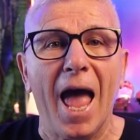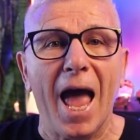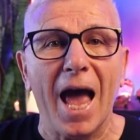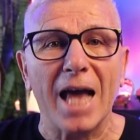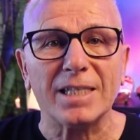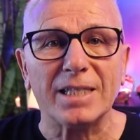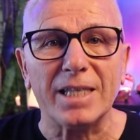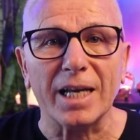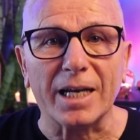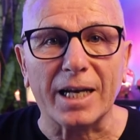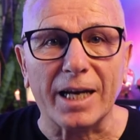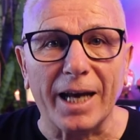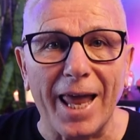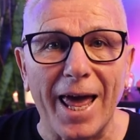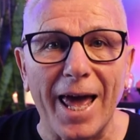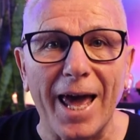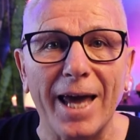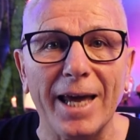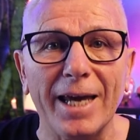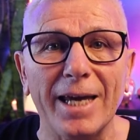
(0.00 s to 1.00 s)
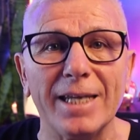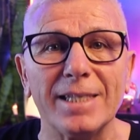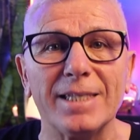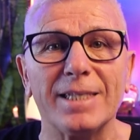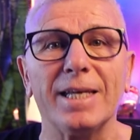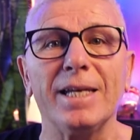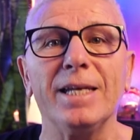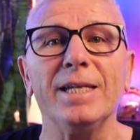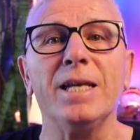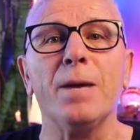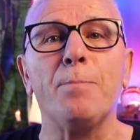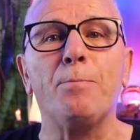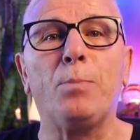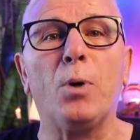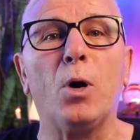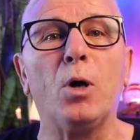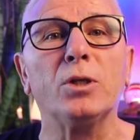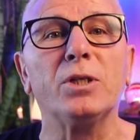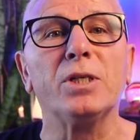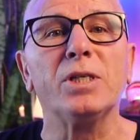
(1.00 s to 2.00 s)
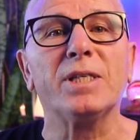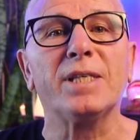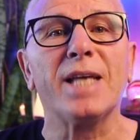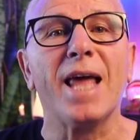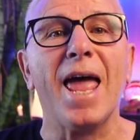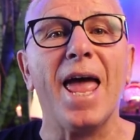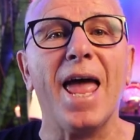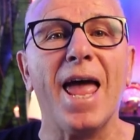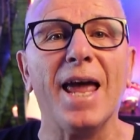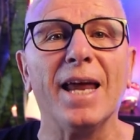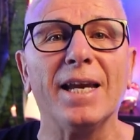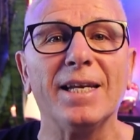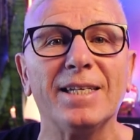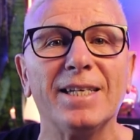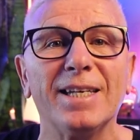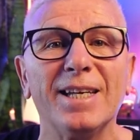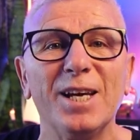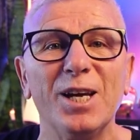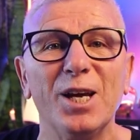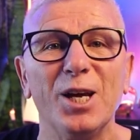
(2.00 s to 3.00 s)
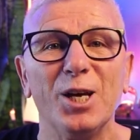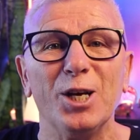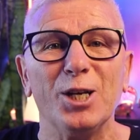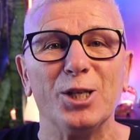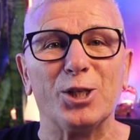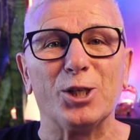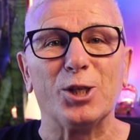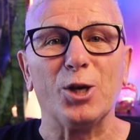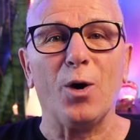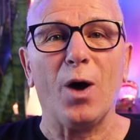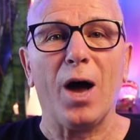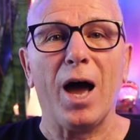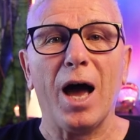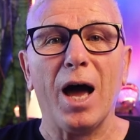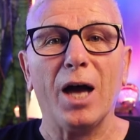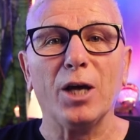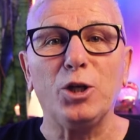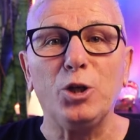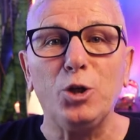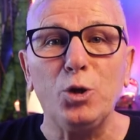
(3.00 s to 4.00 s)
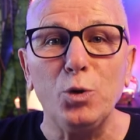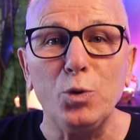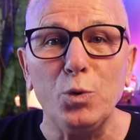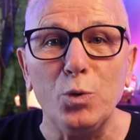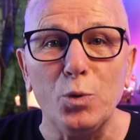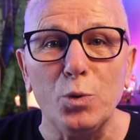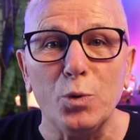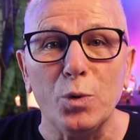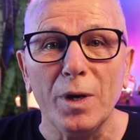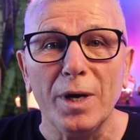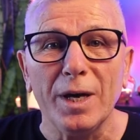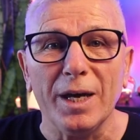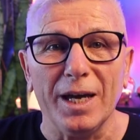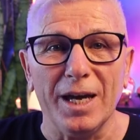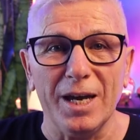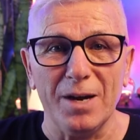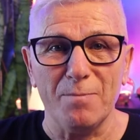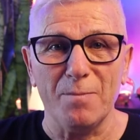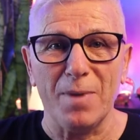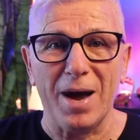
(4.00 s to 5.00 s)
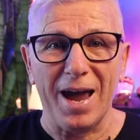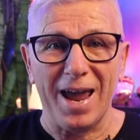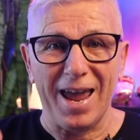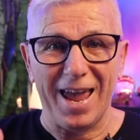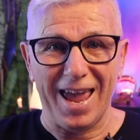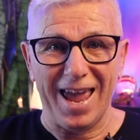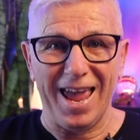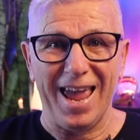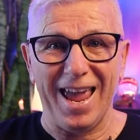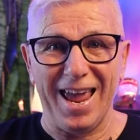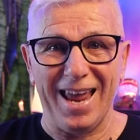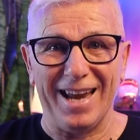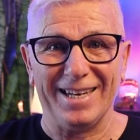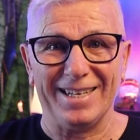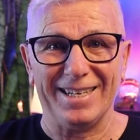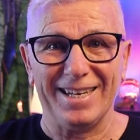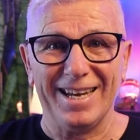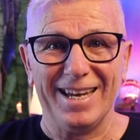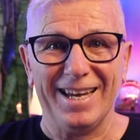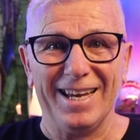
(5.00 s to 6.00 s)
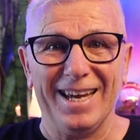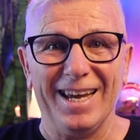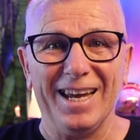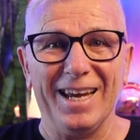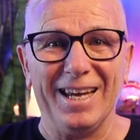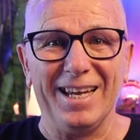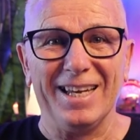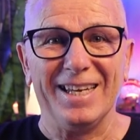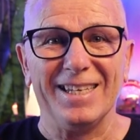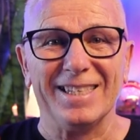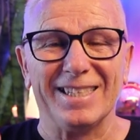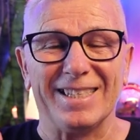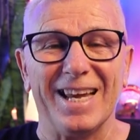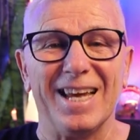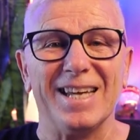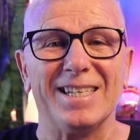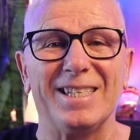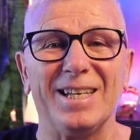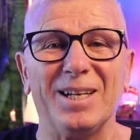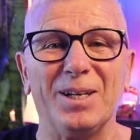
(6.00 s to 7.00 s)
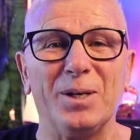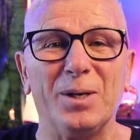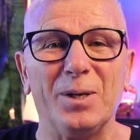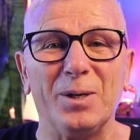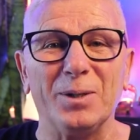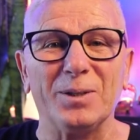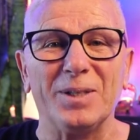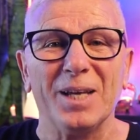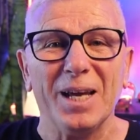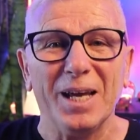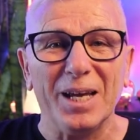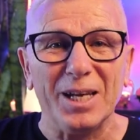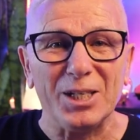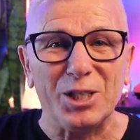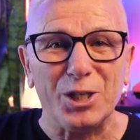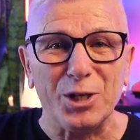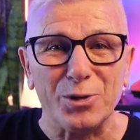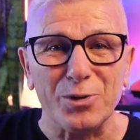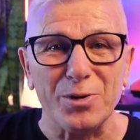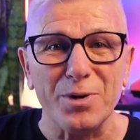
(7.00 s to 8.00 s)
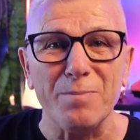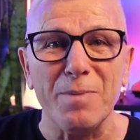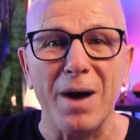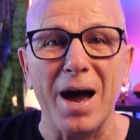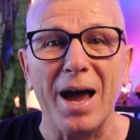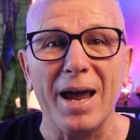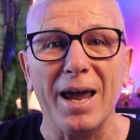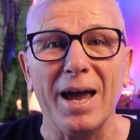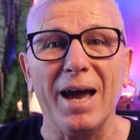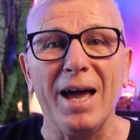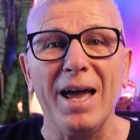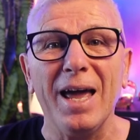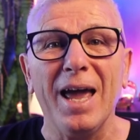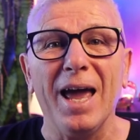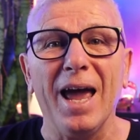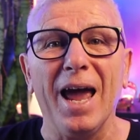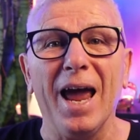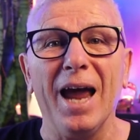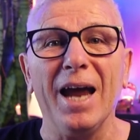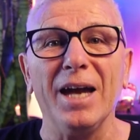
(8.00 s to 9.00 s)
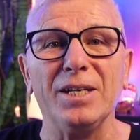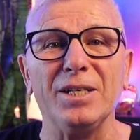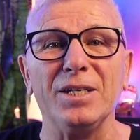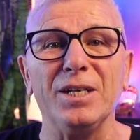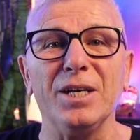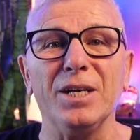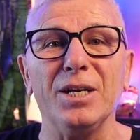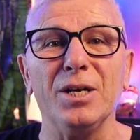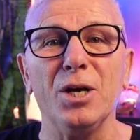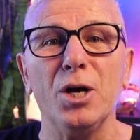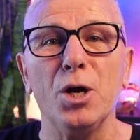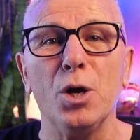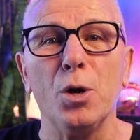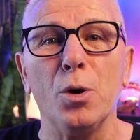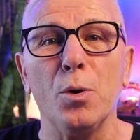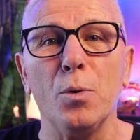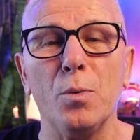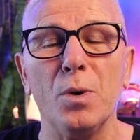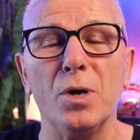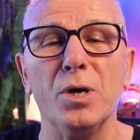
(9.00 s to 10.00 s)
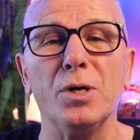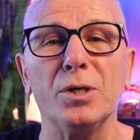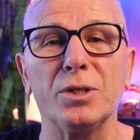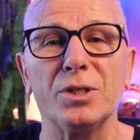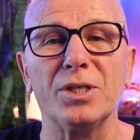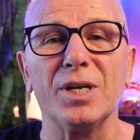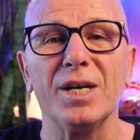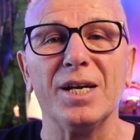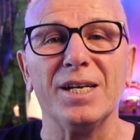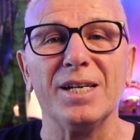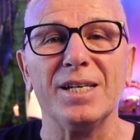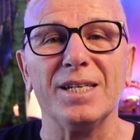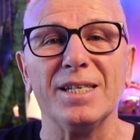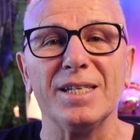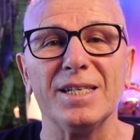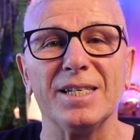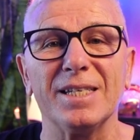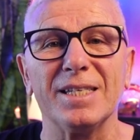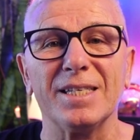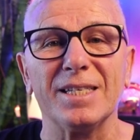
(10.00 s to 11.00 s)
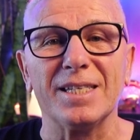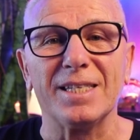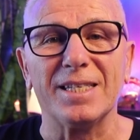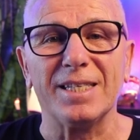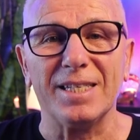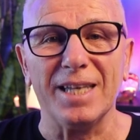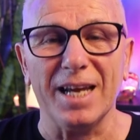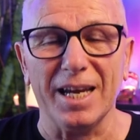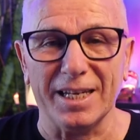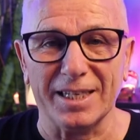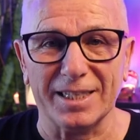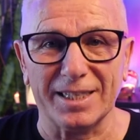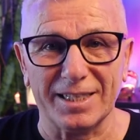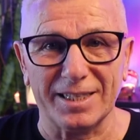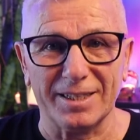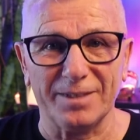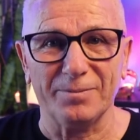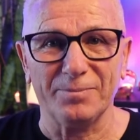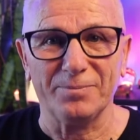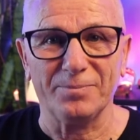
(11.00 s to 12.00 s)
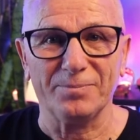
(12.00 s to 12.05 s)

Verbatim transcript: As the clay is in the potter's hand, so are you in my hand, says the Lord in Jeremiah 18, verse 6.